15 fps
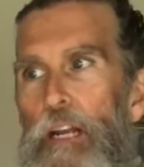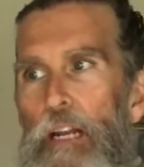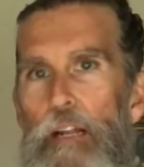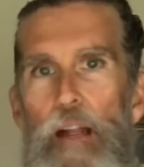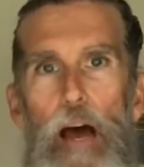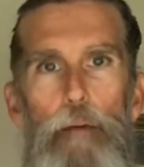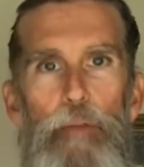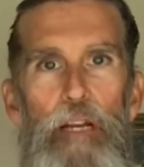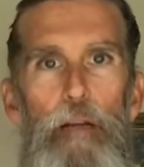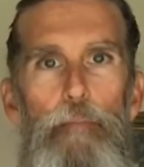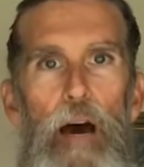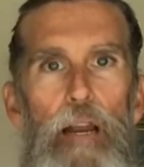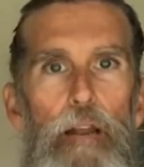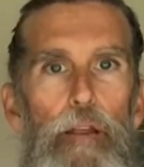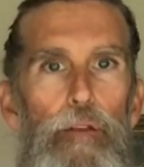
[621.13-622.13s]
Anytime
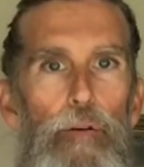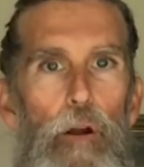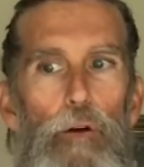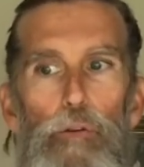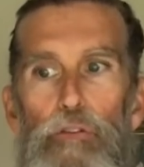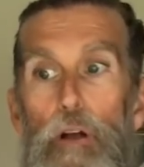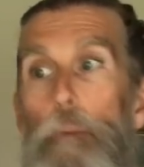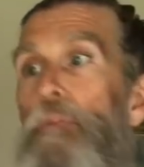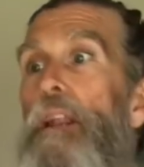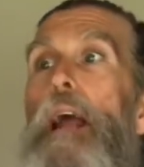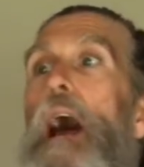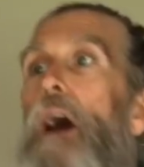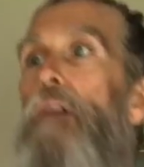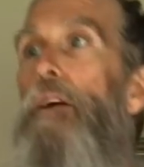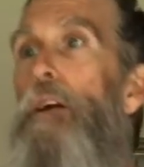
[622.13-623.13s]
anybody throws something
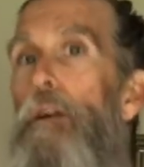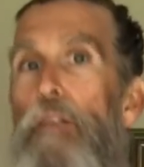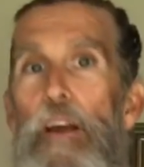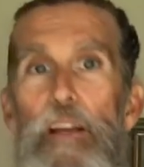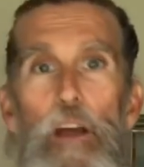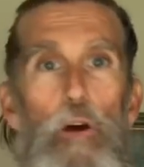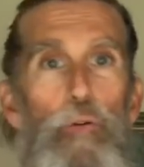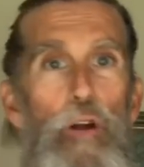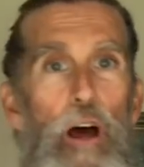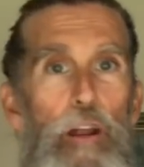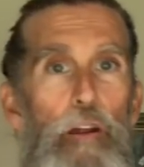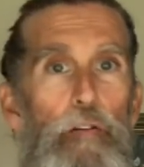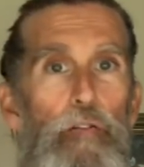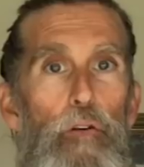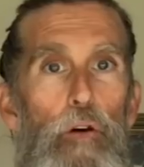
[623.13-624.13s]
out there, they go
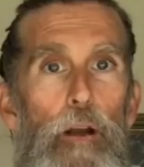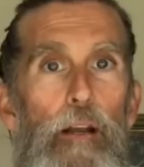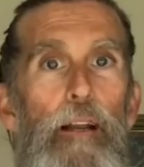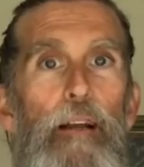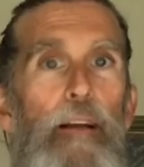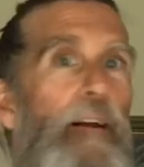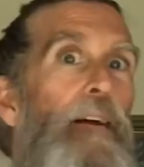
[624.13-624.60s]
running for it